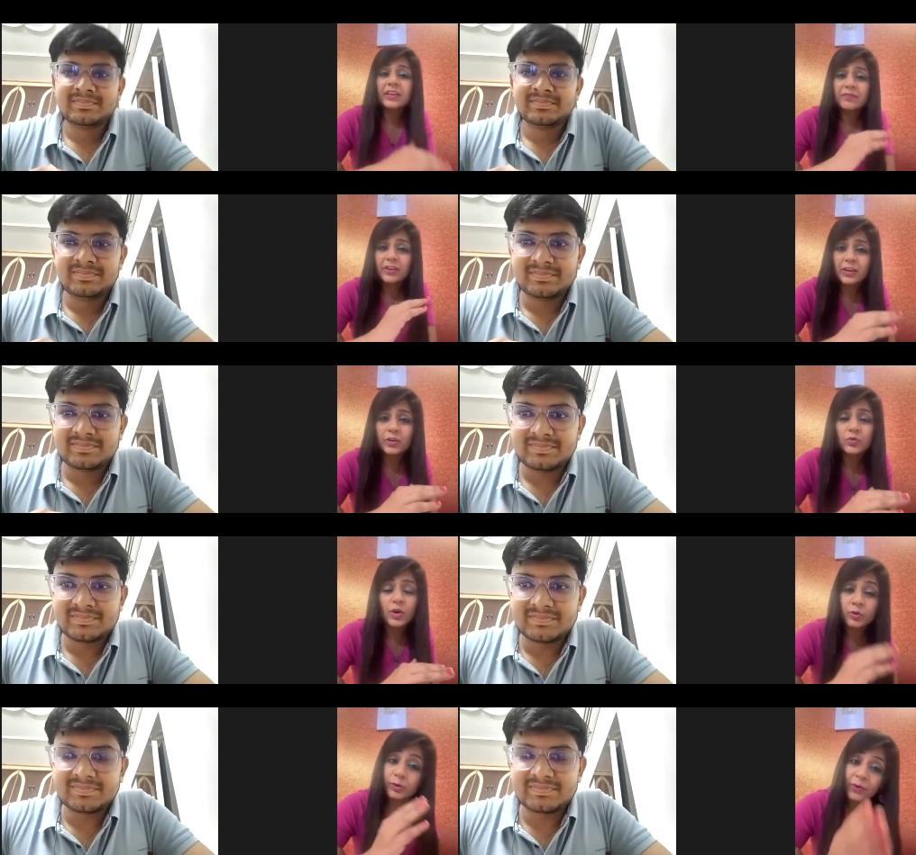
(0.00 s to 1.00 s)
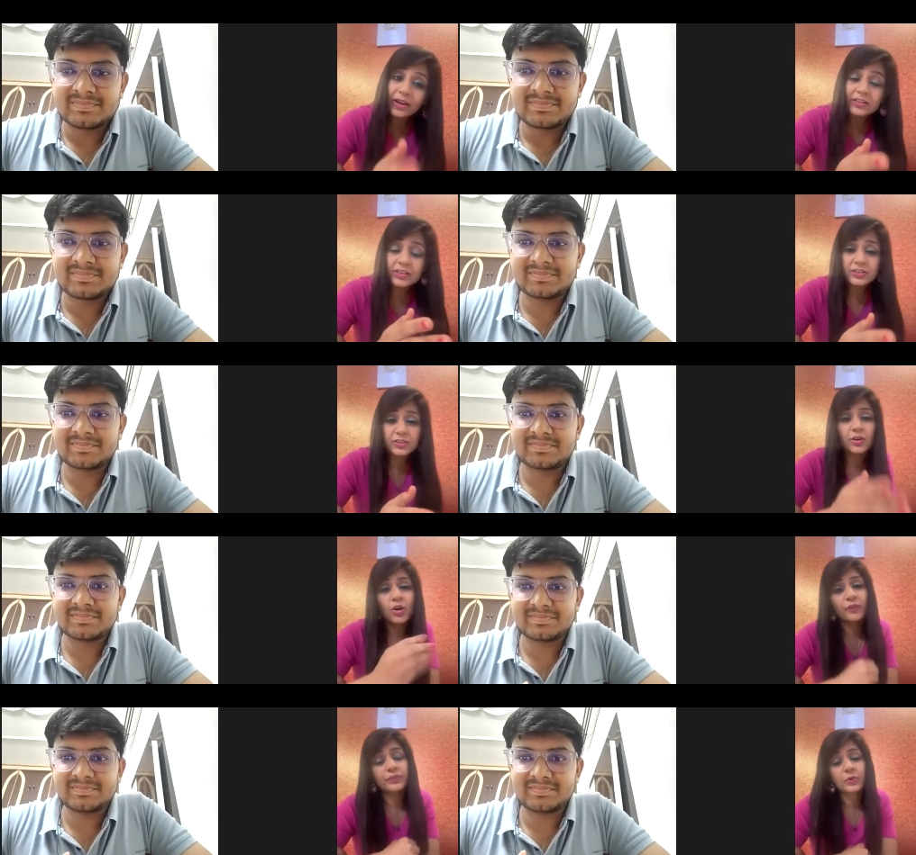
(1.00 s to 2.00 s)
Speaker 1: giving you a good practice
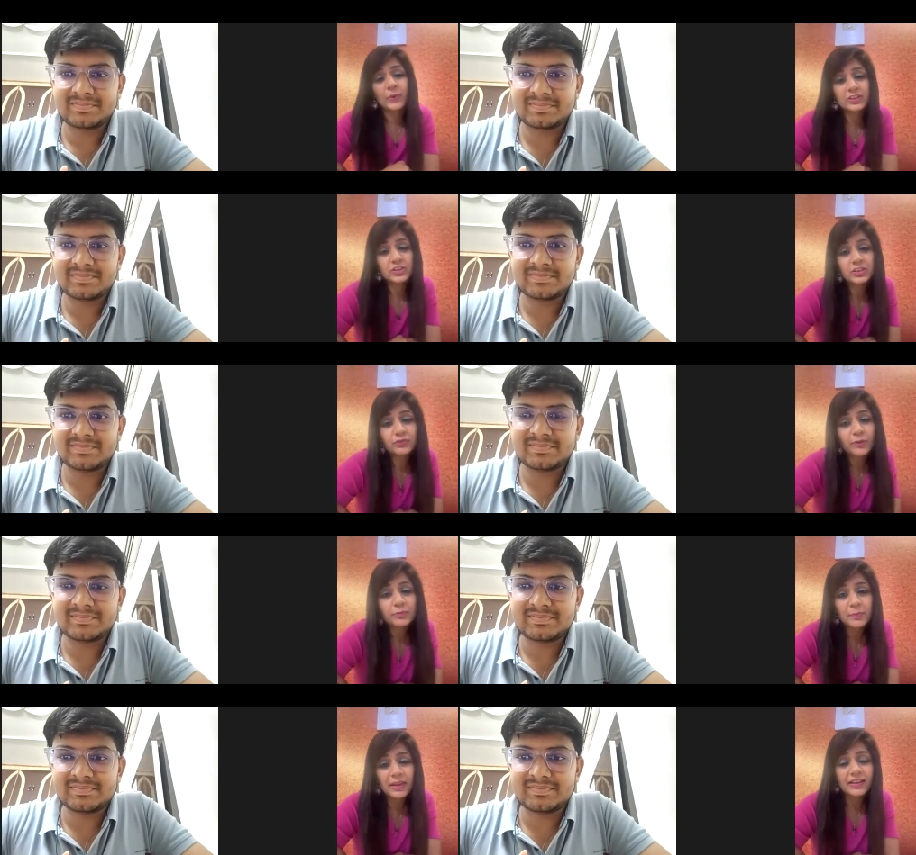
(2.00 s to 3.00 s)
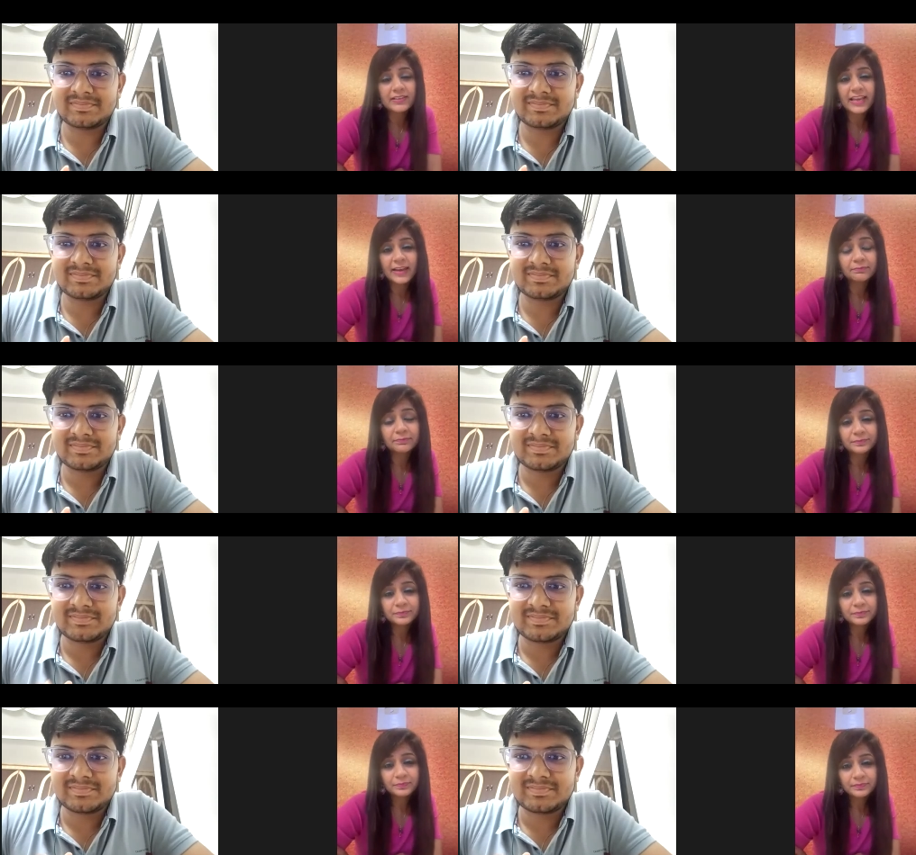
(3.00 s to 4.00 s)
of the questions from the main exam?
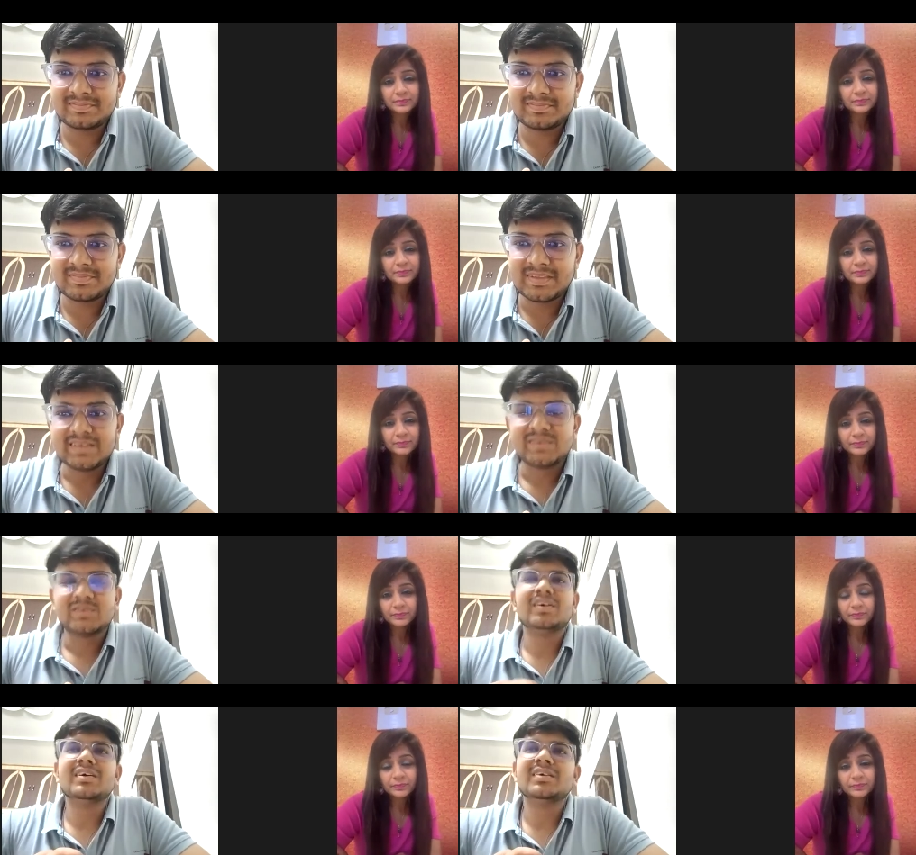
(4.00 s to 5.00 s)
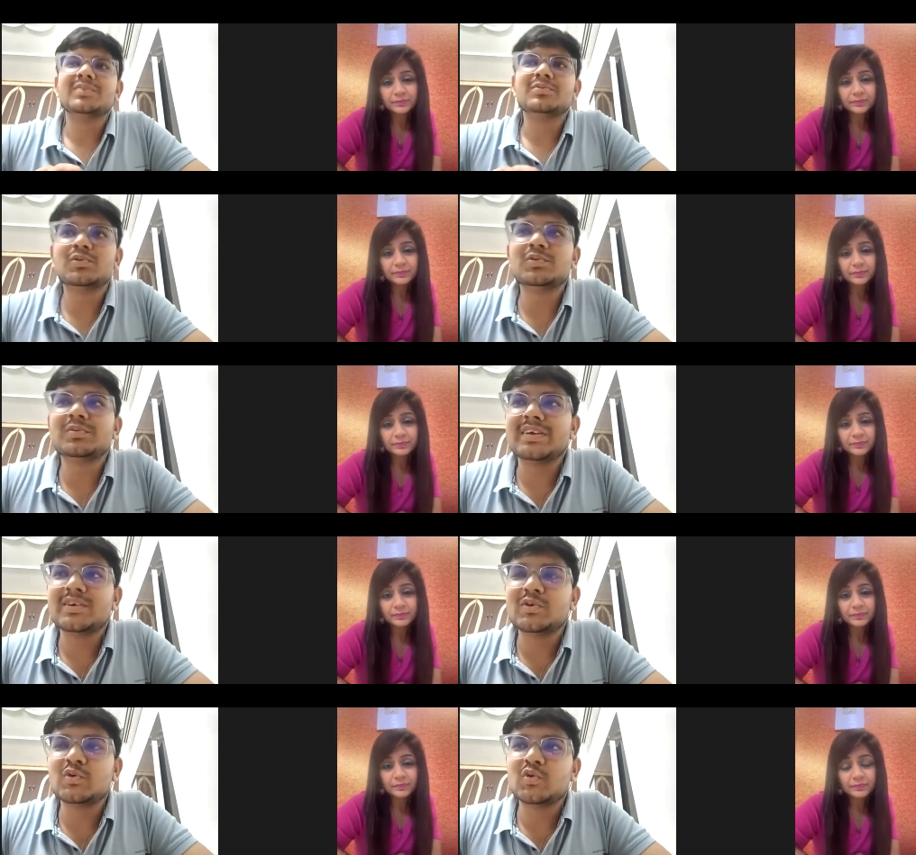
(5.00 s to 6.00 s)
Speaker 2: Uh, so,
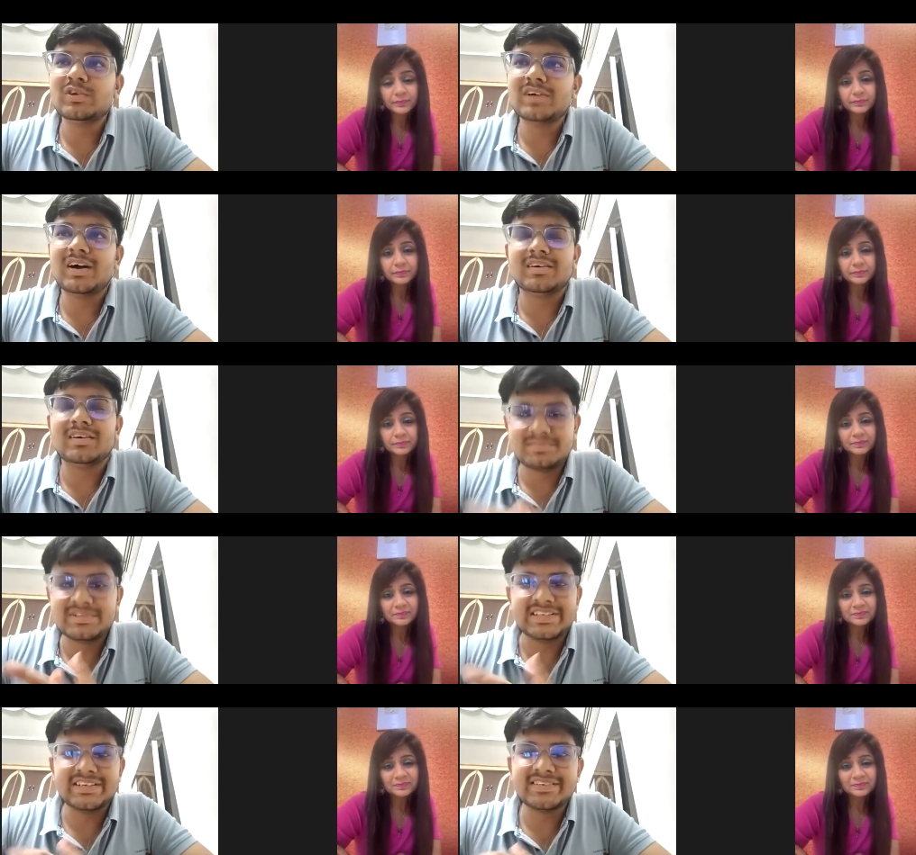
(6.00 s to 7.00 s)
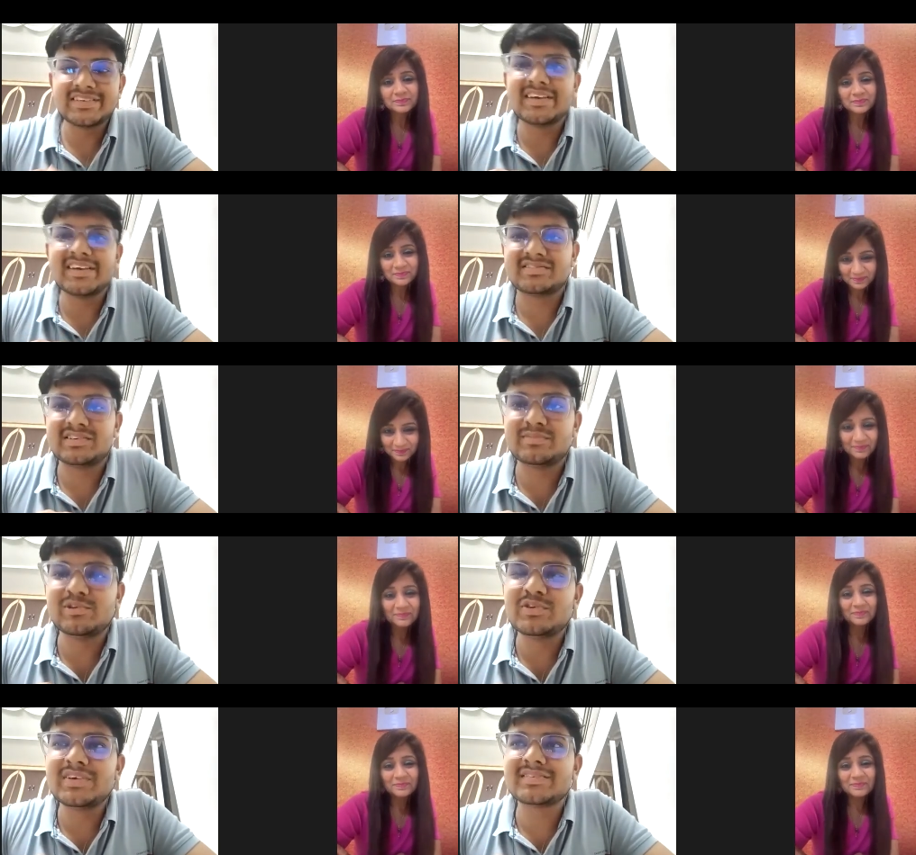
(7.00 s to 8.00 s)
eGurukul uh, G Ts and S W
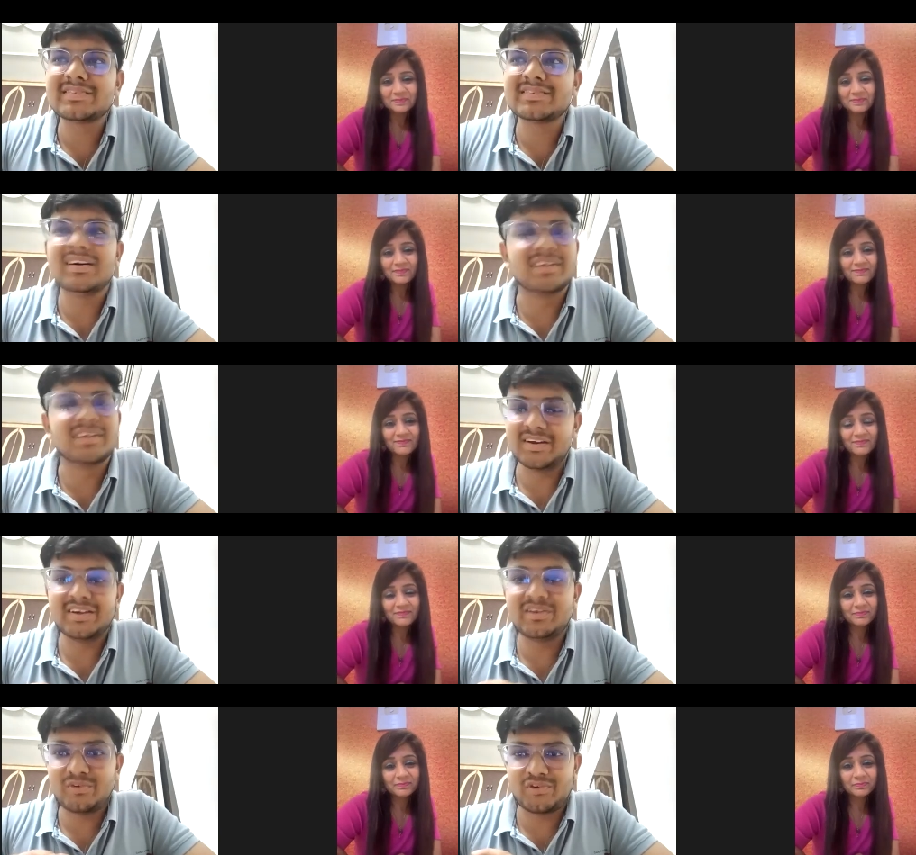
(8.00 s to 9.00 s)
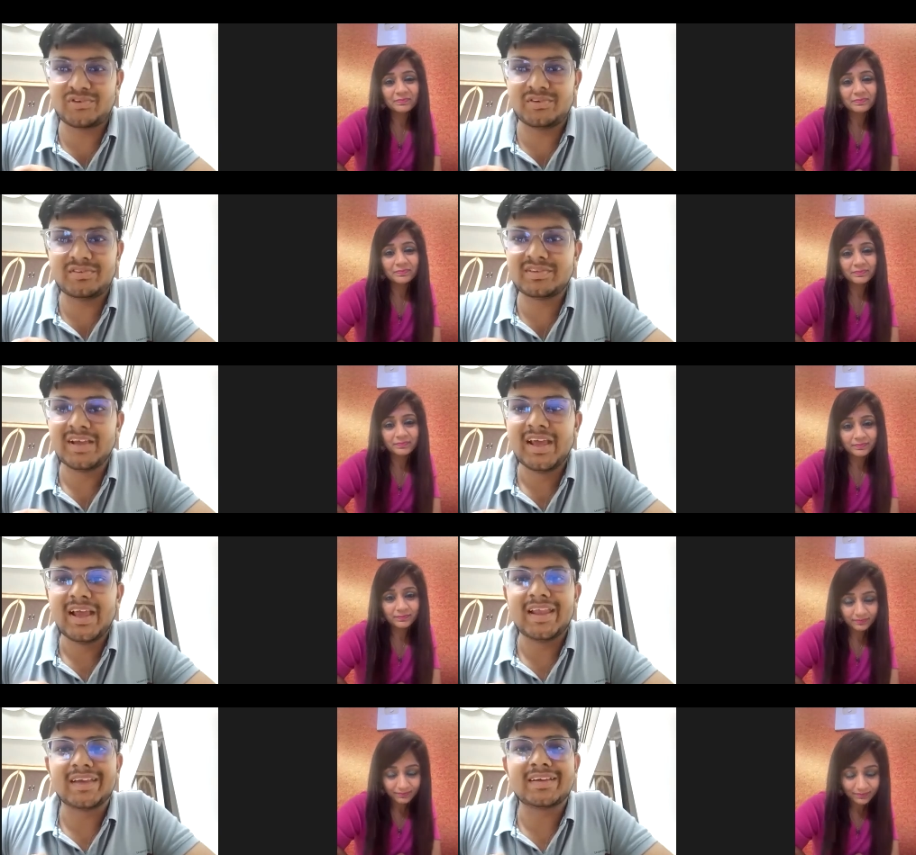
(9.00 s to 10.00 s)
T has uh, great questions.
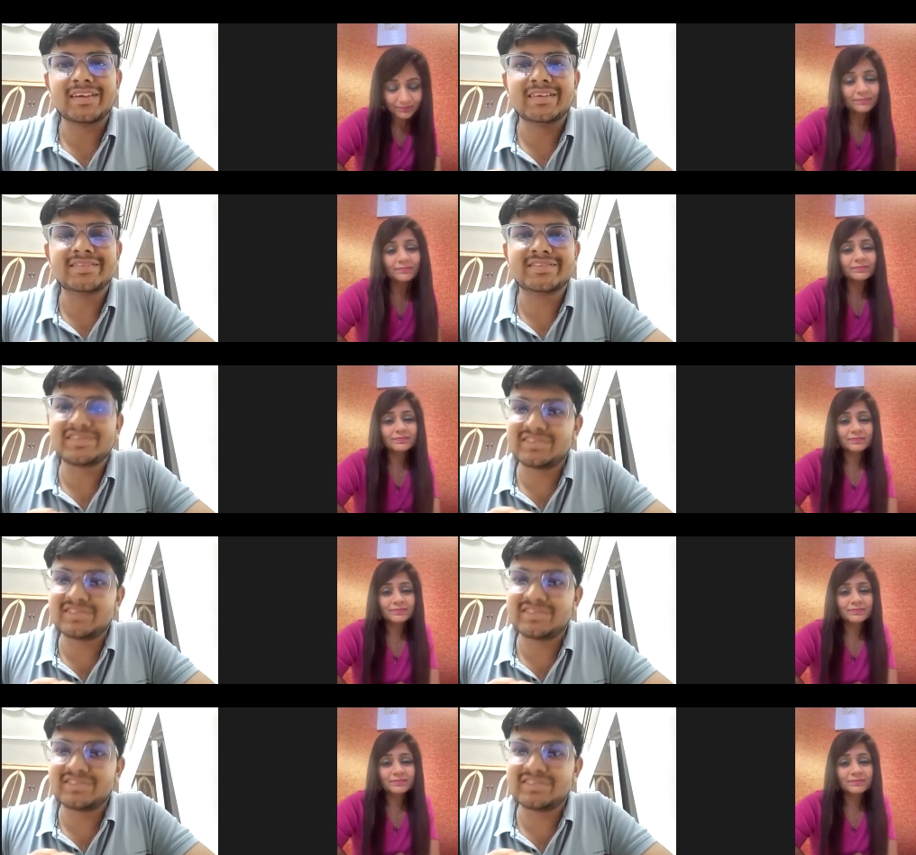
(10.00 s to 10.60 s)
Like, it's just